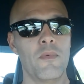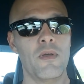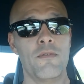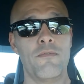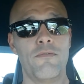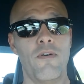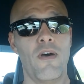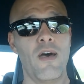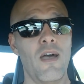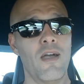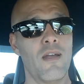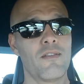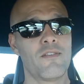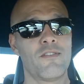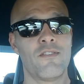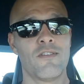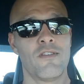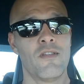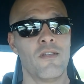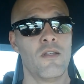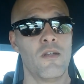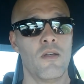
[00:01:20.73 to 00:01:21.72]
In
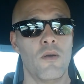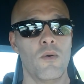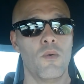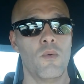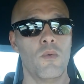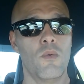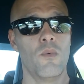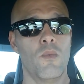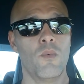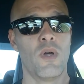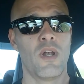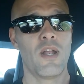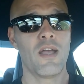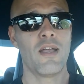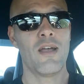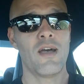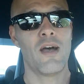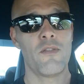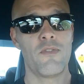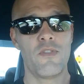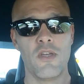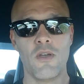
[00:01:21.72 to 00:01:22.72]
fact, when I
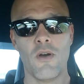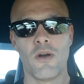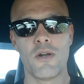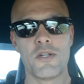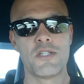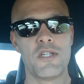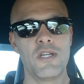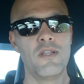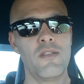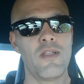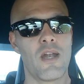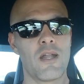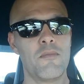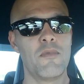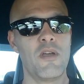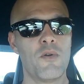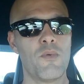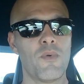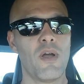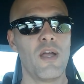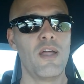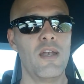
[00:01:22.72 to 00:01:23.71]
got the RT that I'm
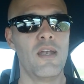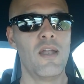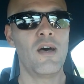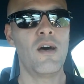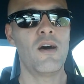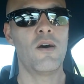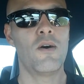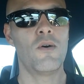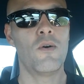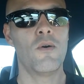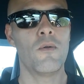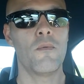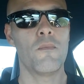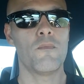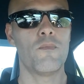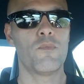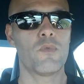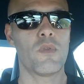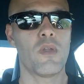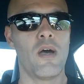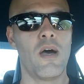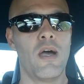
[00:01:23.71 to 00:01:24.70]
in right now,
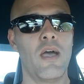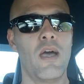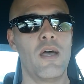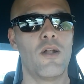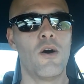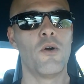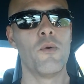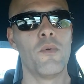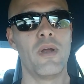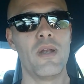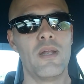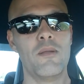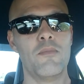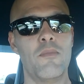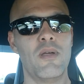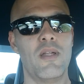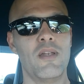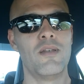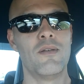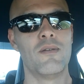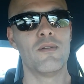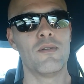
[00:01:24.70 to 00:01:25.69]
I had already
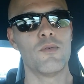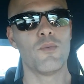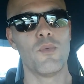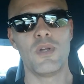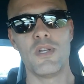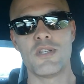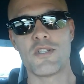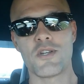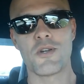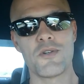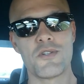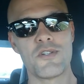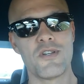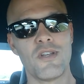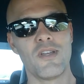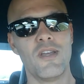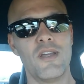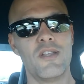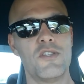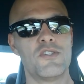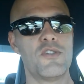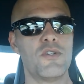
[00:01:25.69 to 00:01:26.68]
been
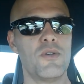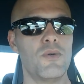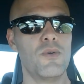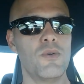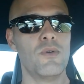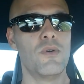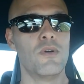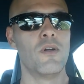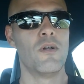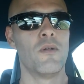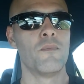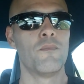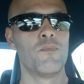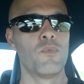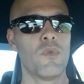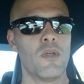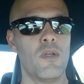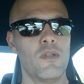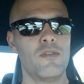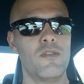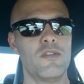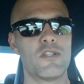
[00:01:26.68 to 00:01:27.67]
researching into
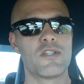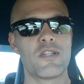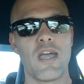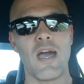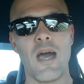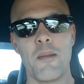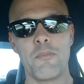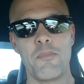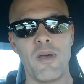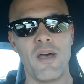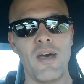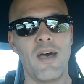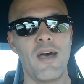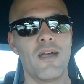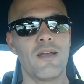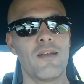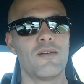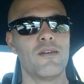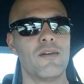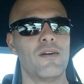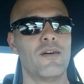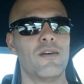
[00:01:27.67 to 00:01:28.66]
the Scat
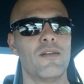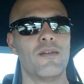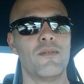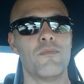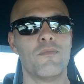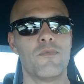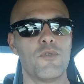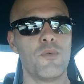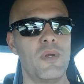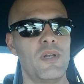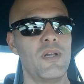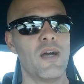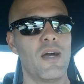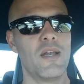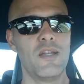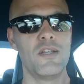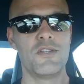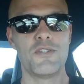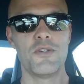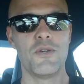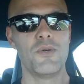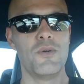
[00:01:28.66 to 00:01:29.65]
Pack,
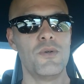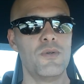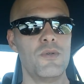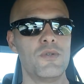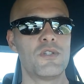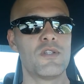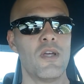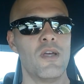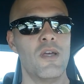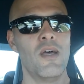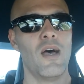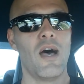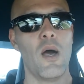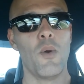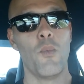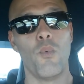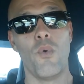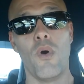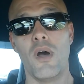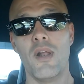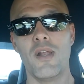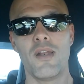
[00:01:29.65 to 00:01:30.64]
392s. I
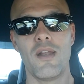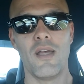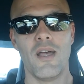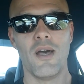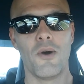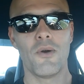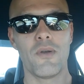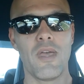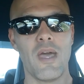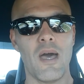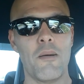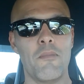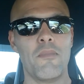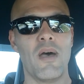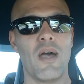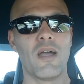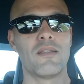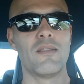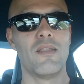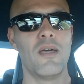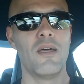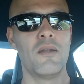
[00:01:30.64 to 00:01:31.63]
wanted a Hellcat
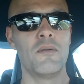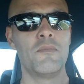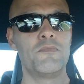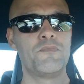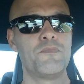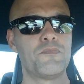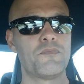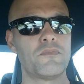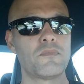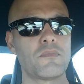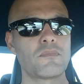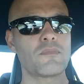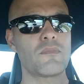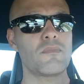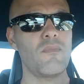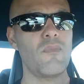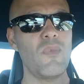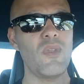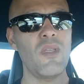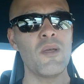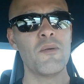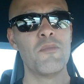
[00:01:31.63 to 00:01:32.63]
back then,
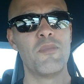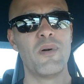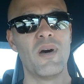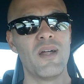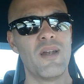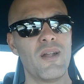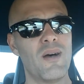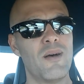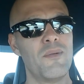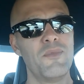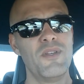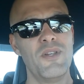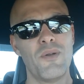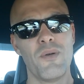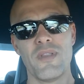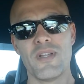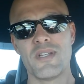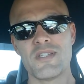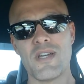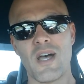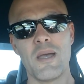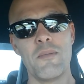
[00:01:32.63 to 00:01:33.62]
but you know,
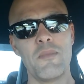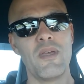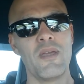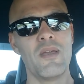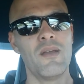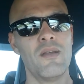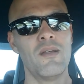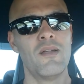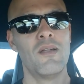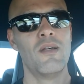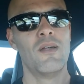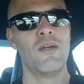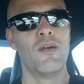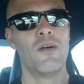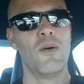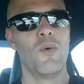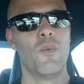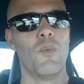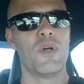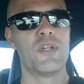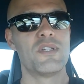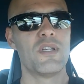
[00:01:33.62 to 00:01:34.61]
the timing
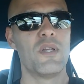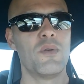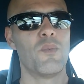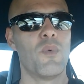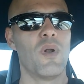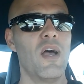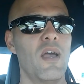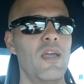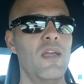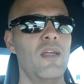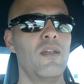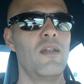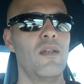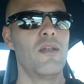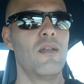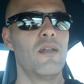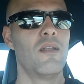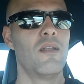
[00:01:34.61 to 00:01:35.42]
wasn't right,